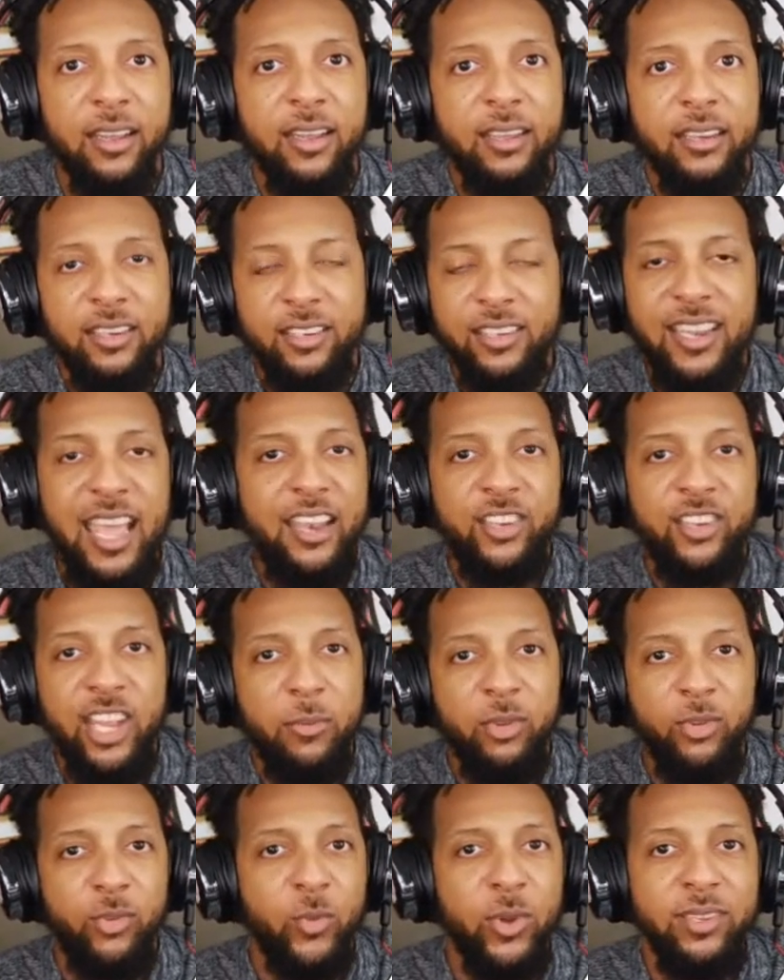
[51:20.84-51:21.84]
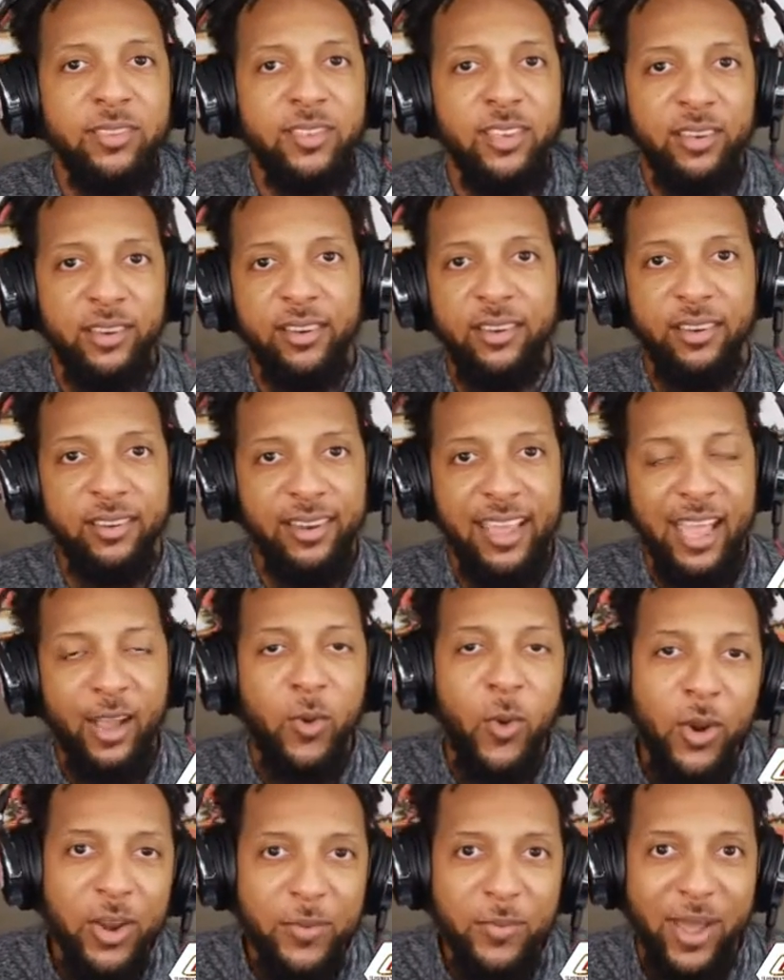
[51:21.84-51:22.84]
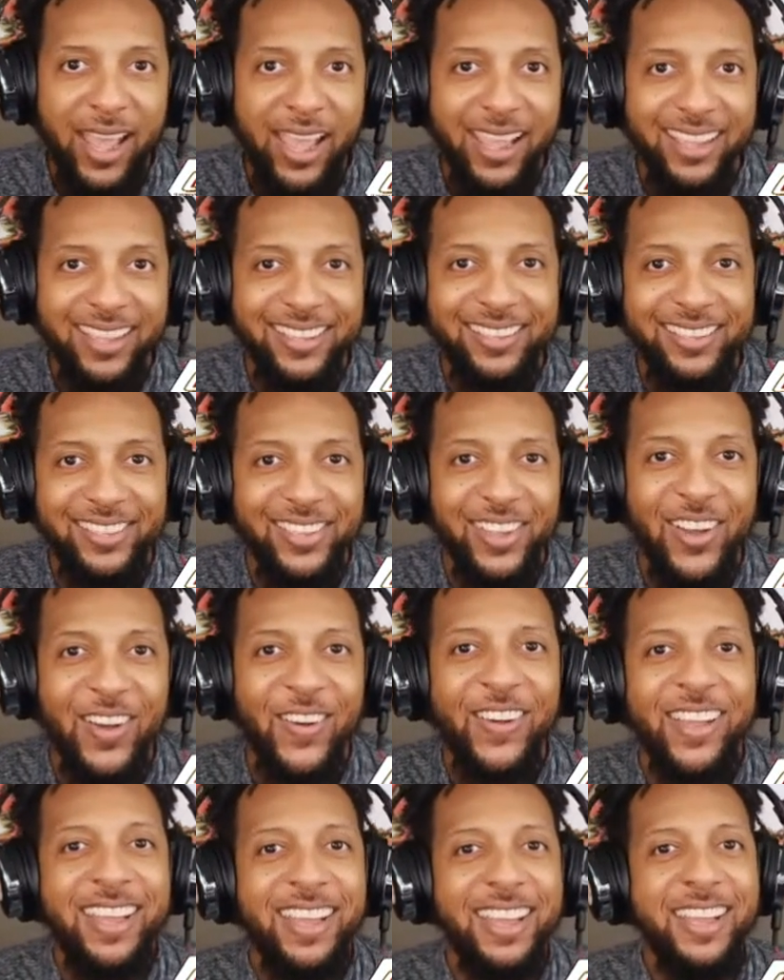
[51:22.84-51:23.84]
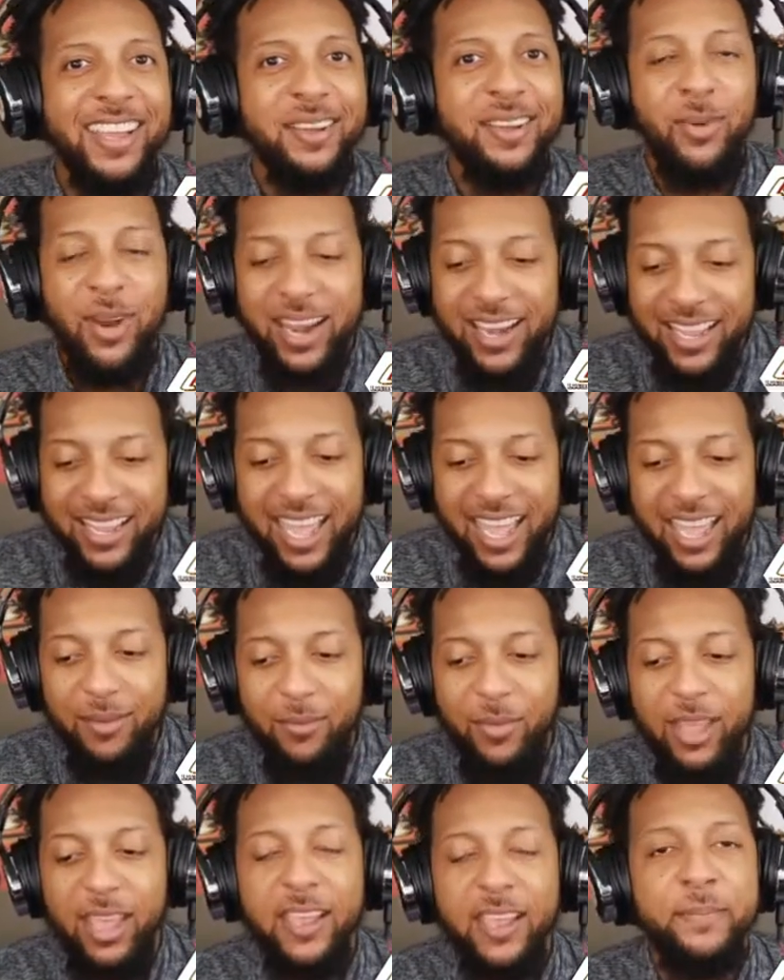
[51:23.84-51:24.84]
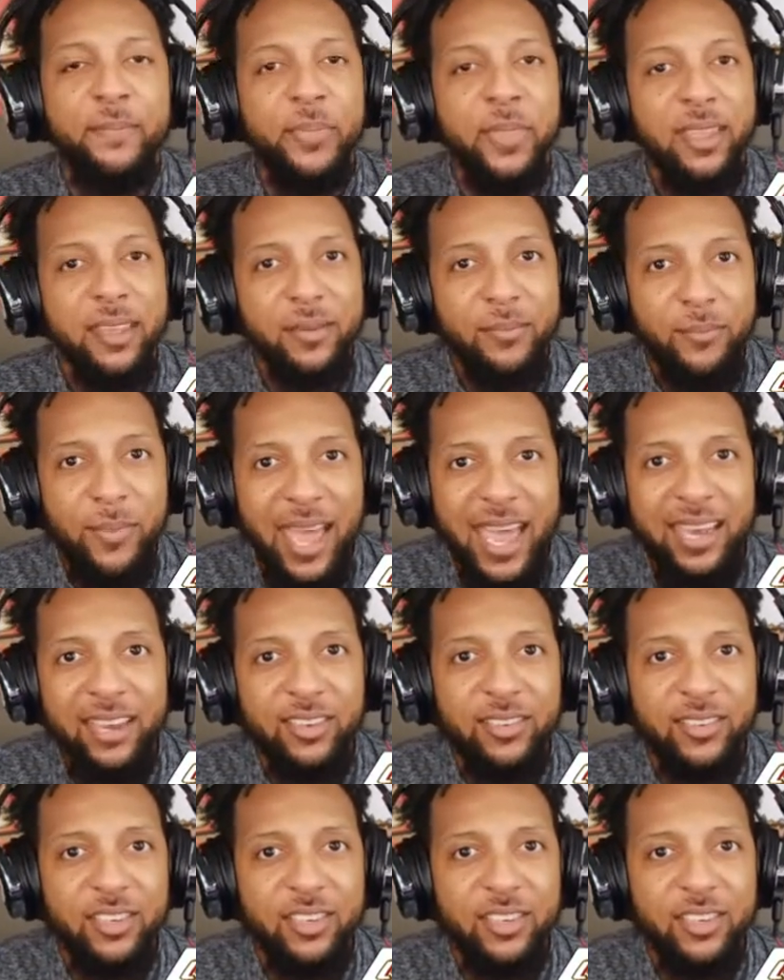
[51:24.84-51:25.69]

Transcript: They just had Jameis Winston at quarterback. So Brady came in, managed the